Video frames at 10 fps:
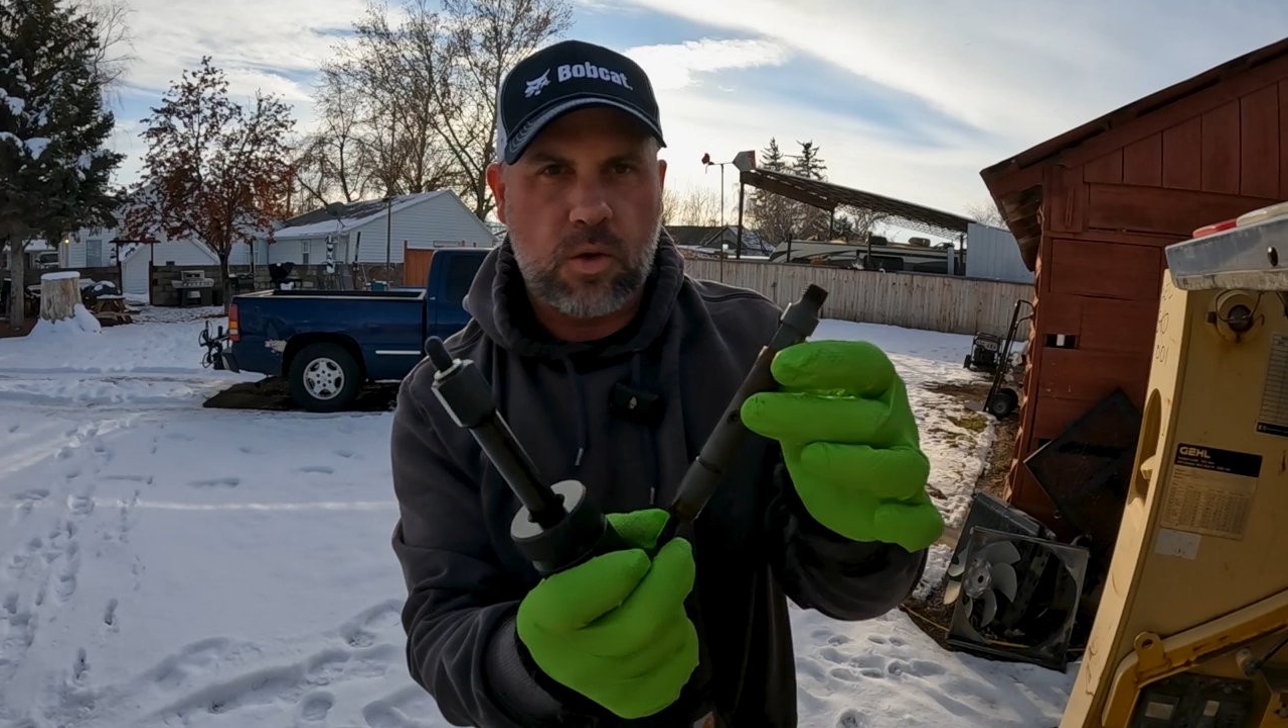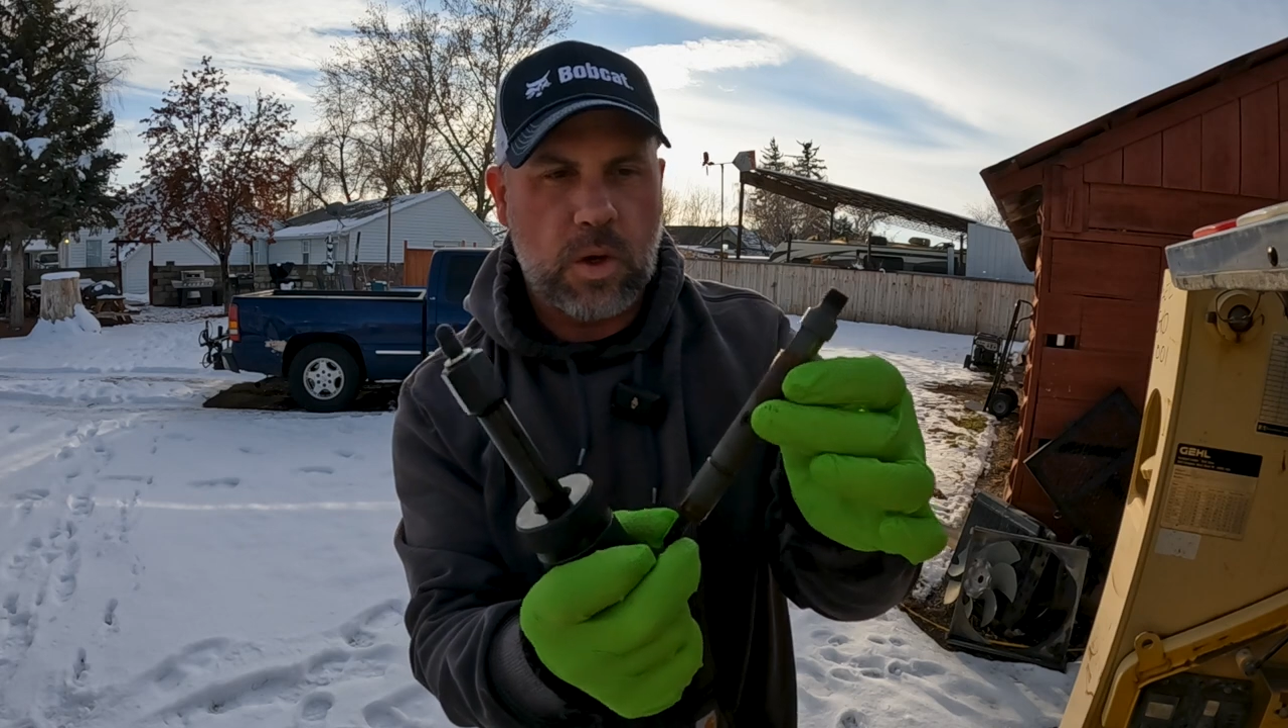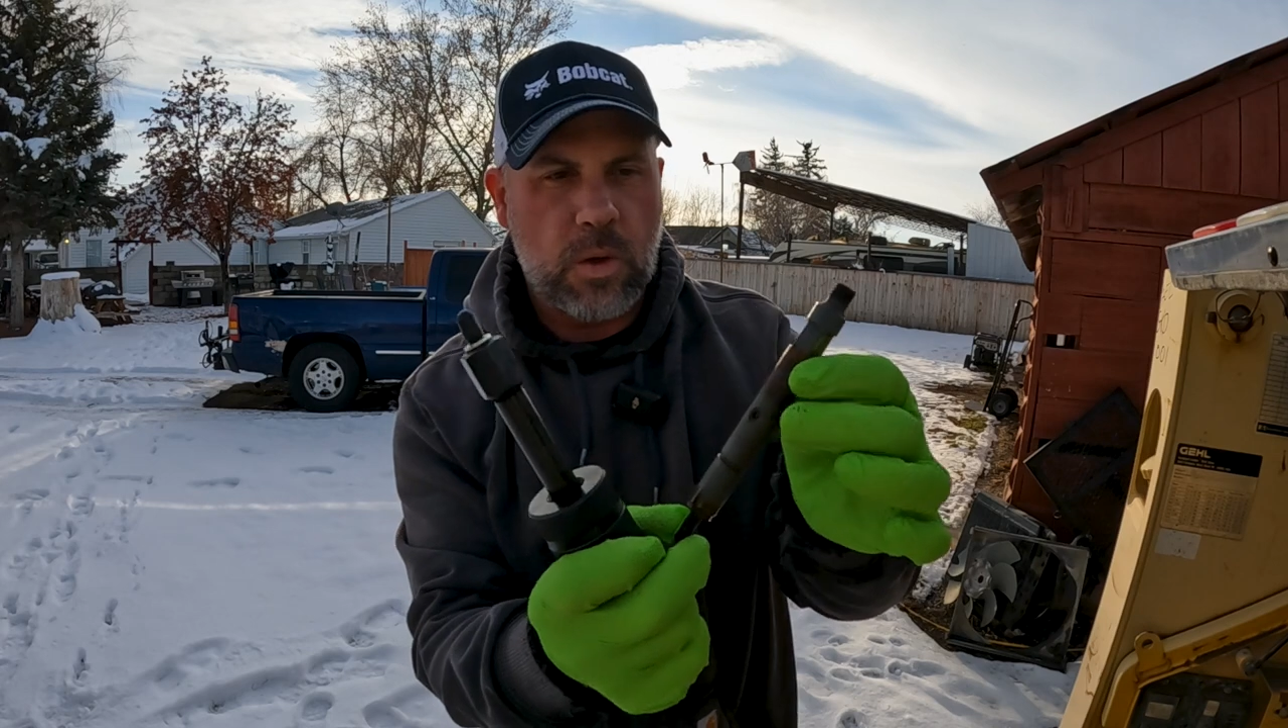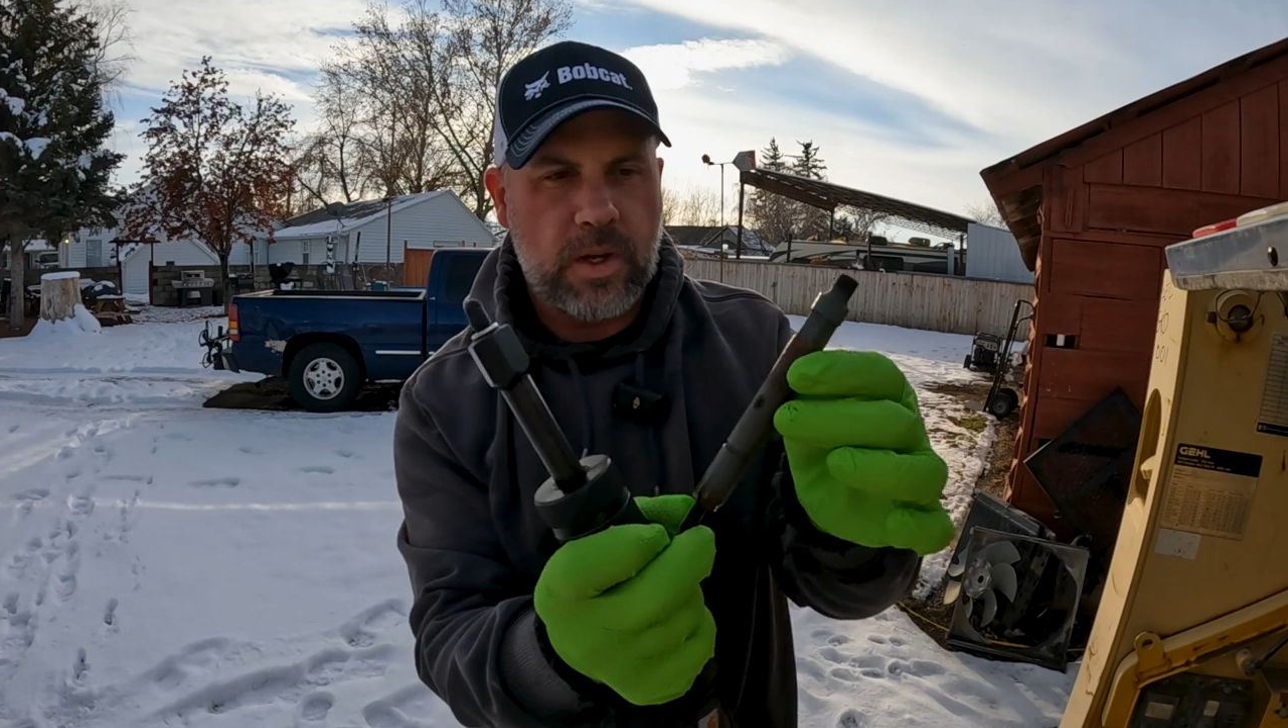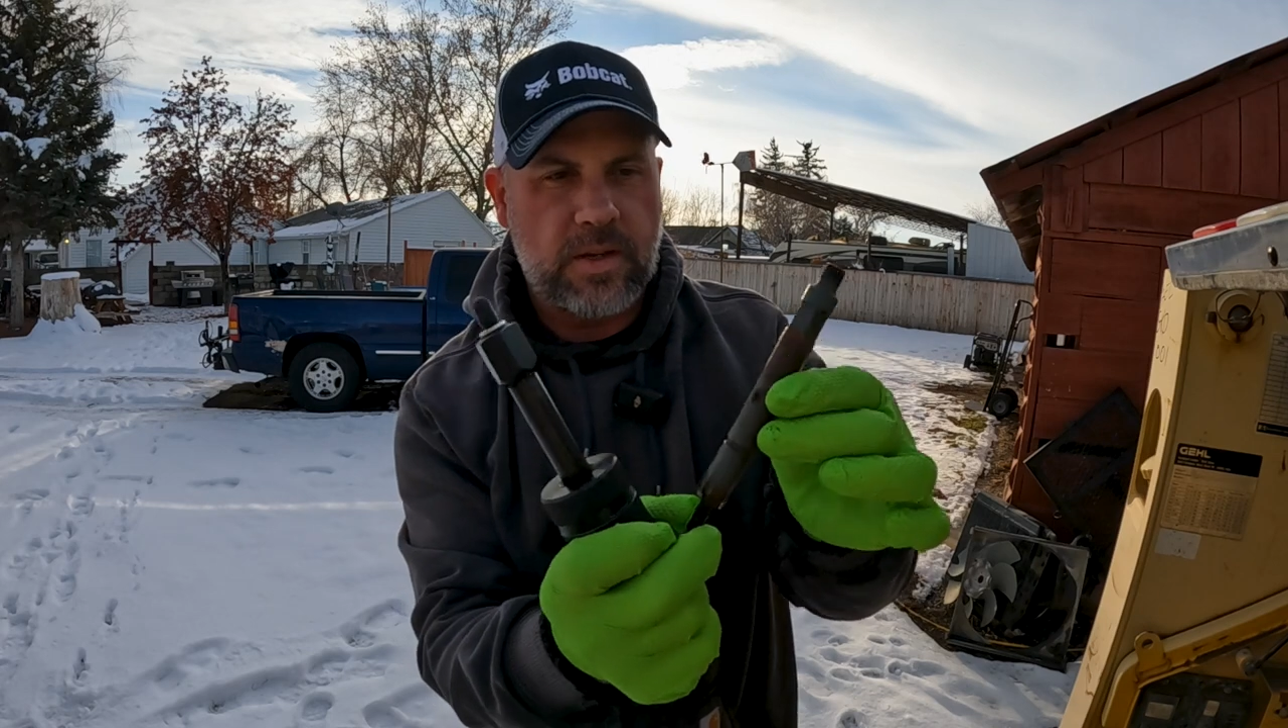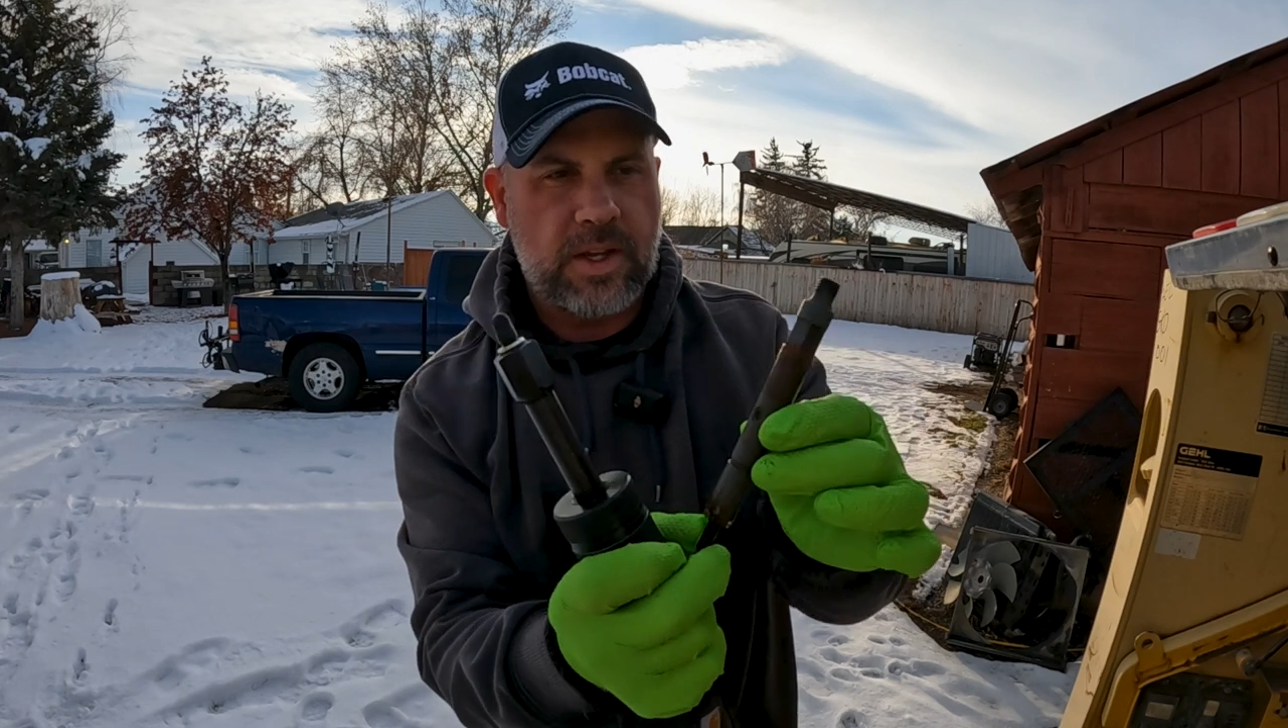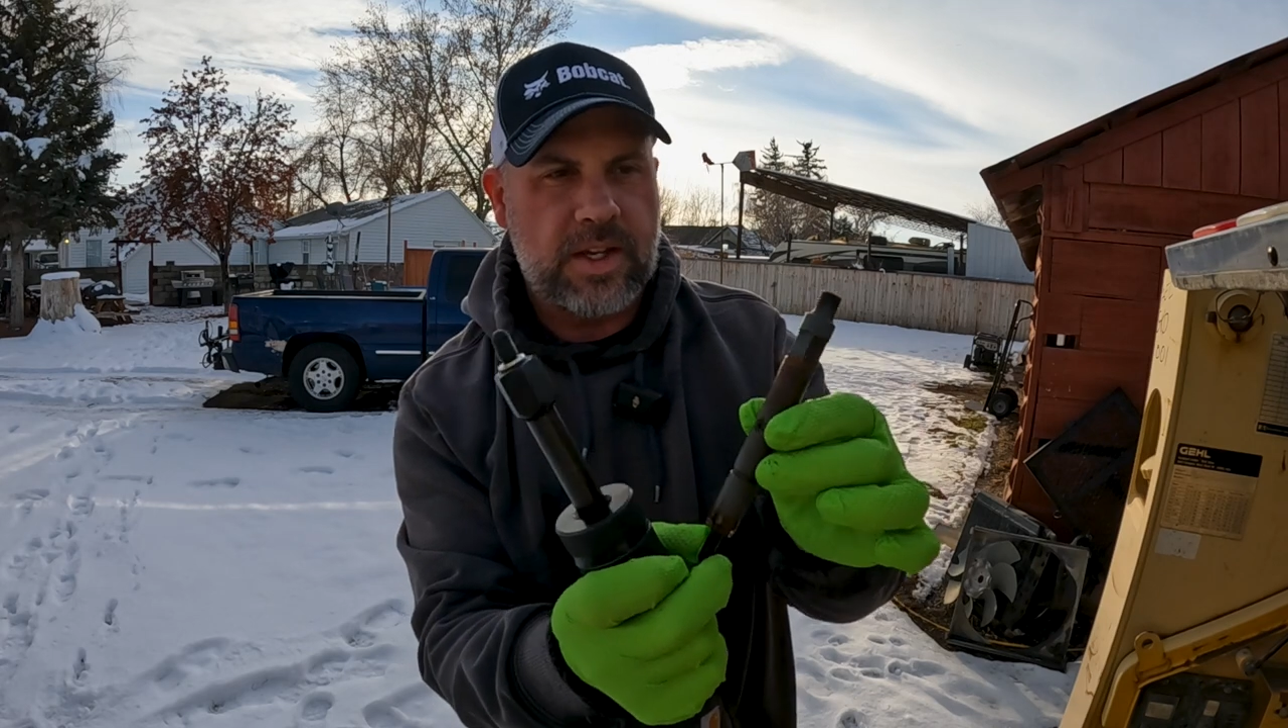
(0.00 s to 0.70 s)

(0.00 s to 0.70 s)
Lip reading: corroded, and they